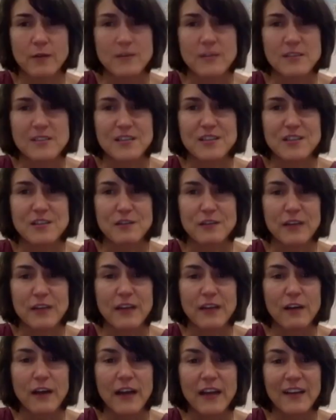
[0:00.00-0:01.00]
is good to
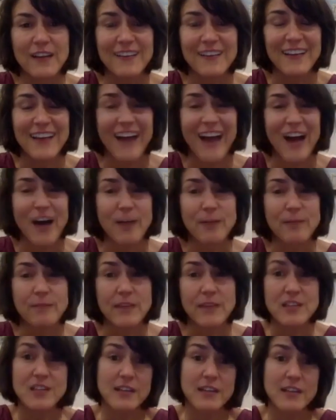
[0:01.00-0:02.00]
reiterate, they
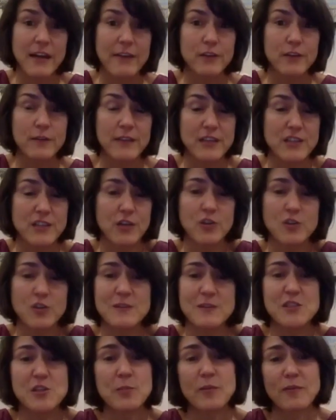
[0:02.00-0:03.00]
should always be
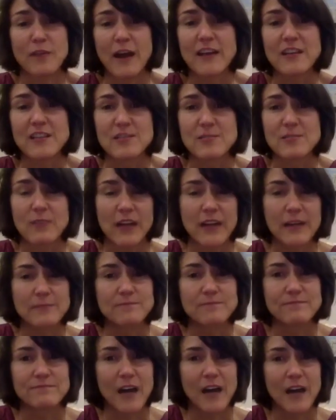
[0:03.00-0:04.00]
supervised, right?
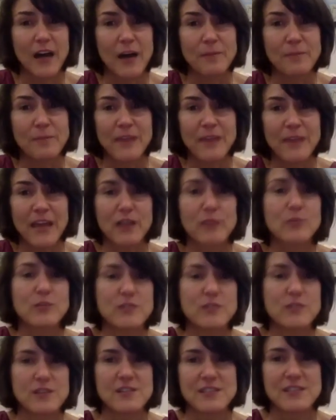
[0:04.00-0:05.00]

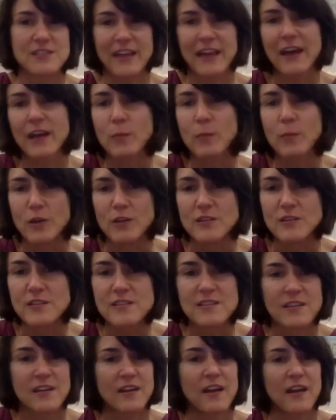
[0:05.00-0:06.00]
Animals are still
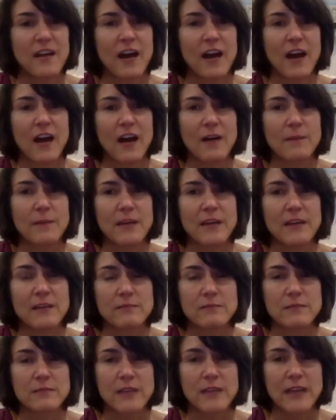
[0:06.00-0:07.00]
animals,
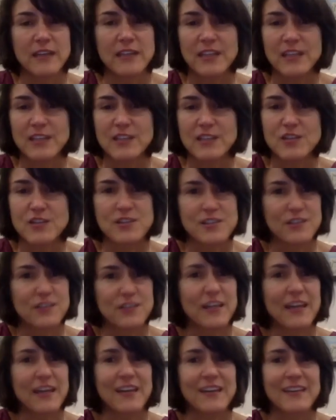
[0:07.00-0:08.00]
and kids are still
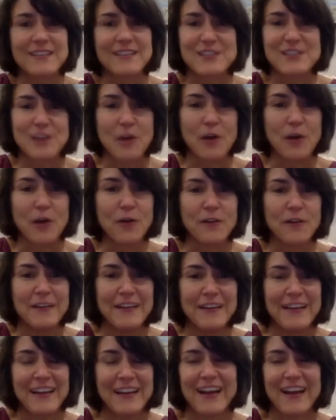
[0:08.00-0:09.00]
kids. So
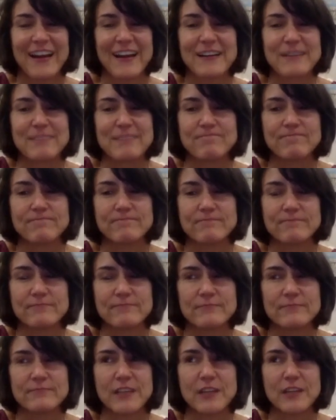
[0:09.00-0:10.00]

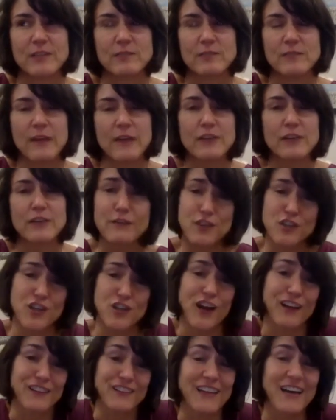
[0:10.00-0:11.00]
you know, never leave a
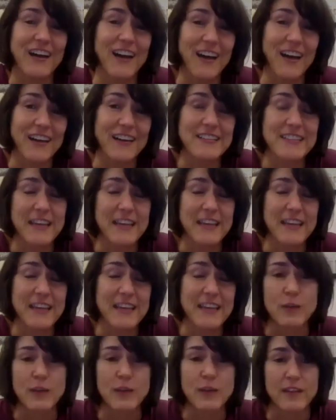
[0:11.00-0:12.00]
child
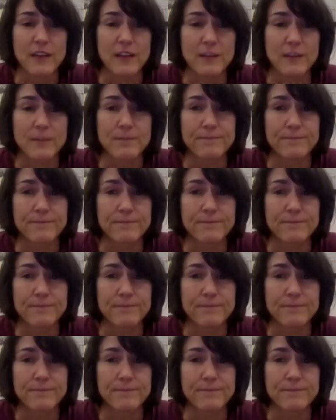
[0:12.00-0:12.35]
unattended with a